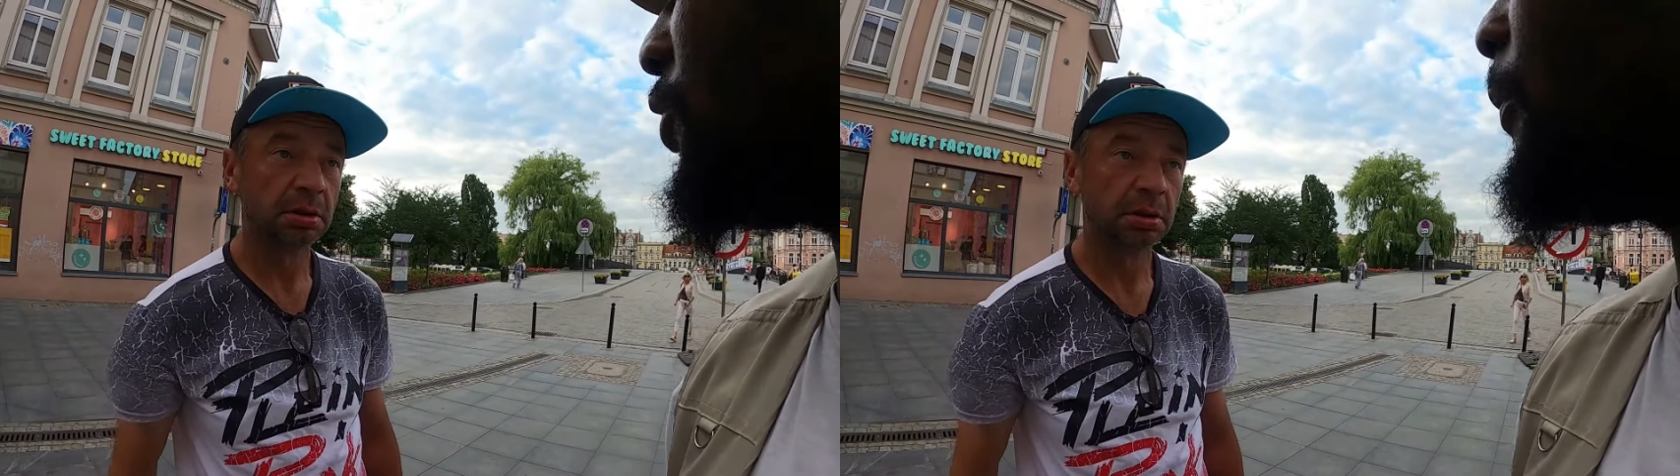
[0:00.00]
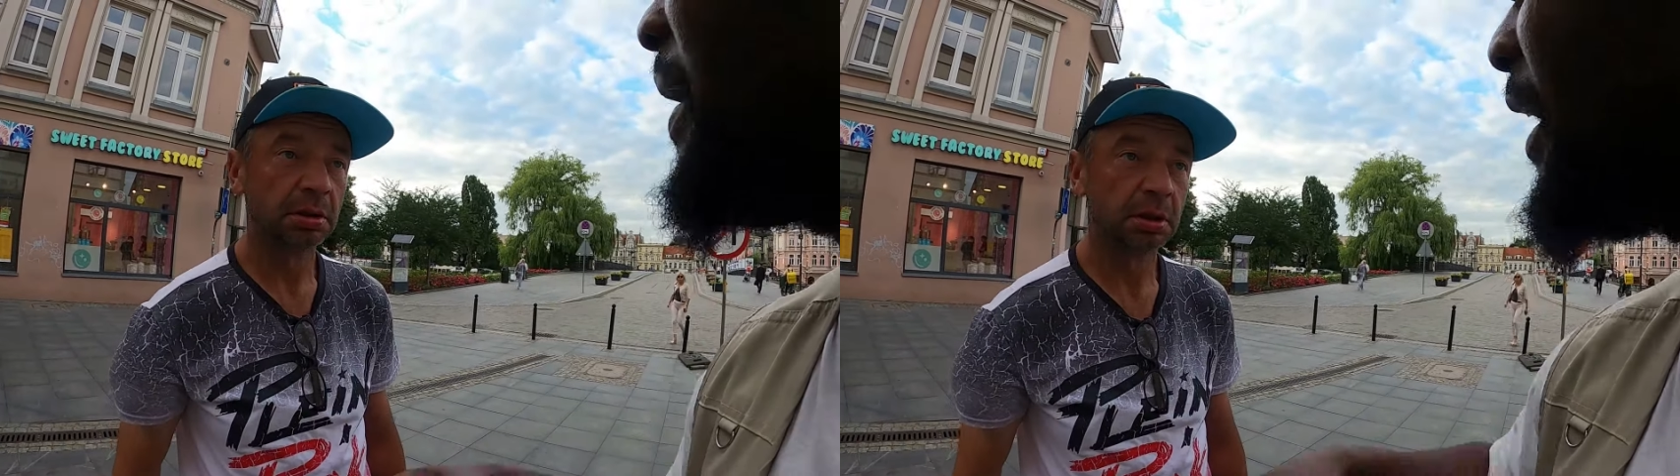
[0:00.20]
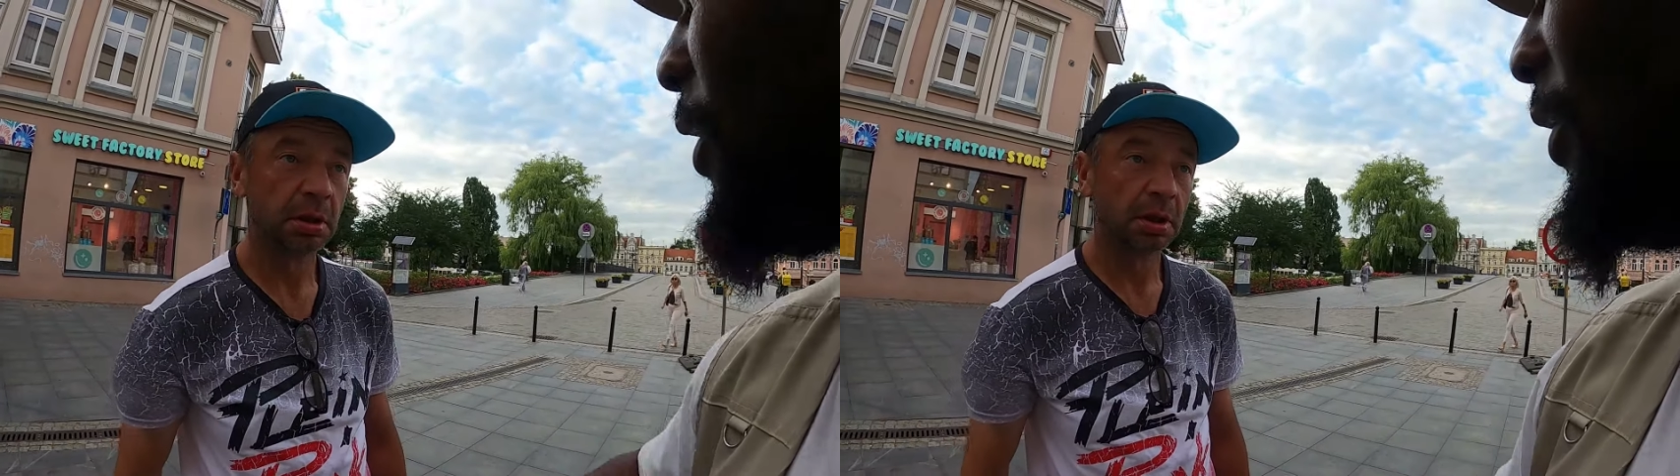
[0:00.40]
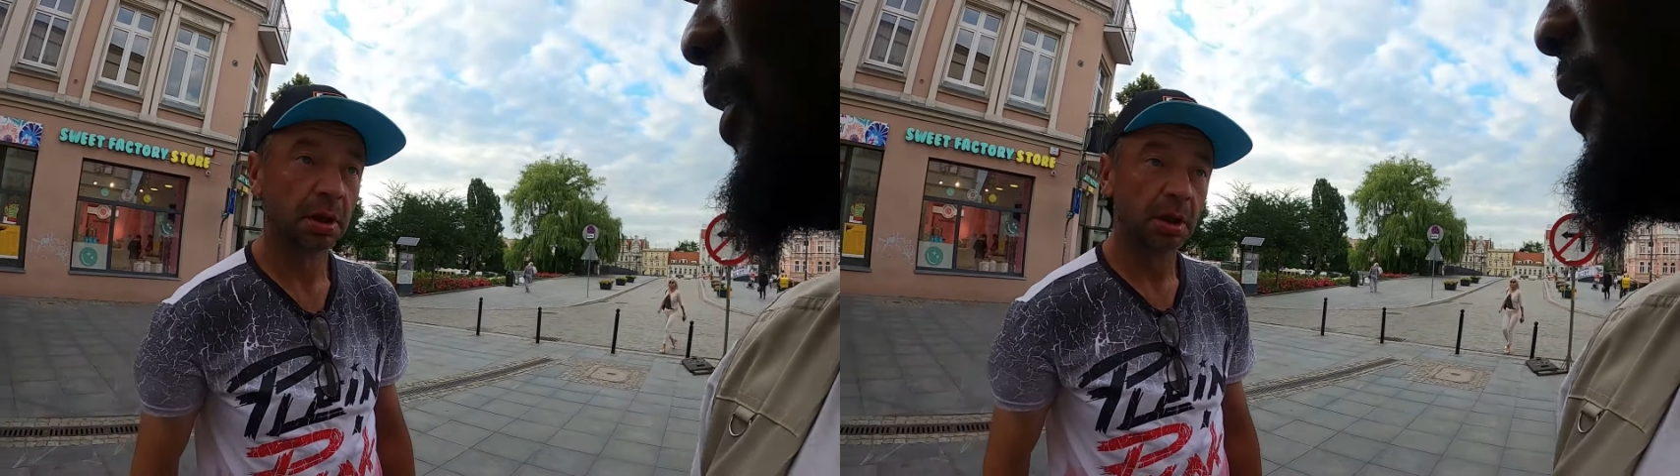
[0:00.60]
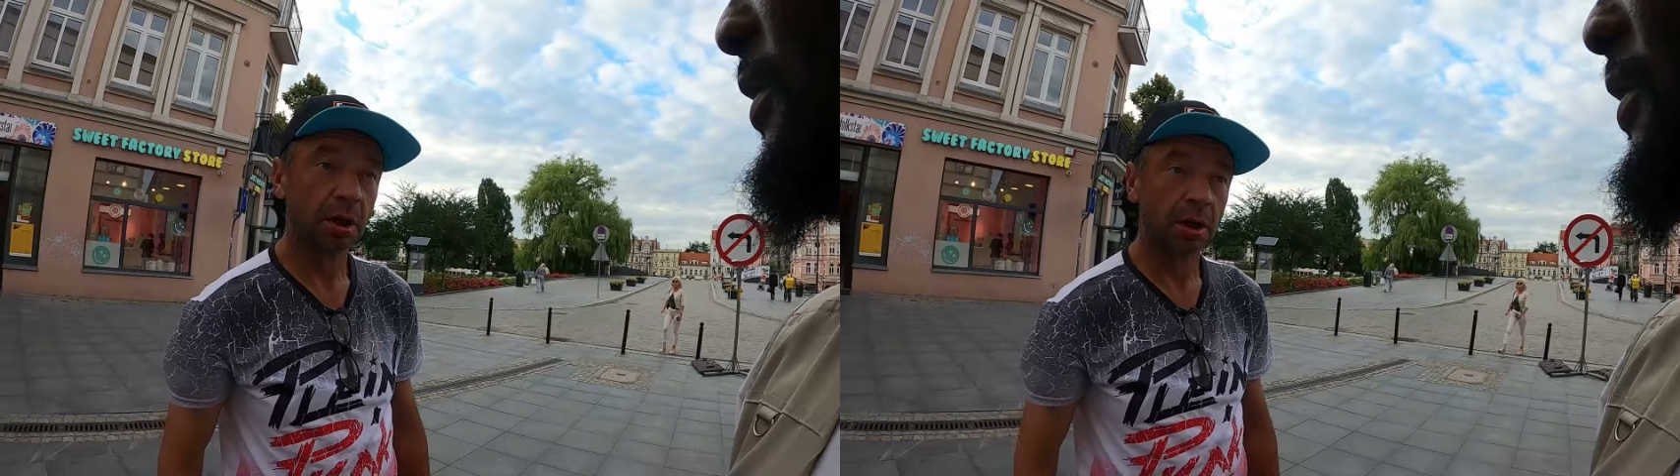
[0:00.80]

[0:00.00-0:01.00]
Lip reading: Jamaica.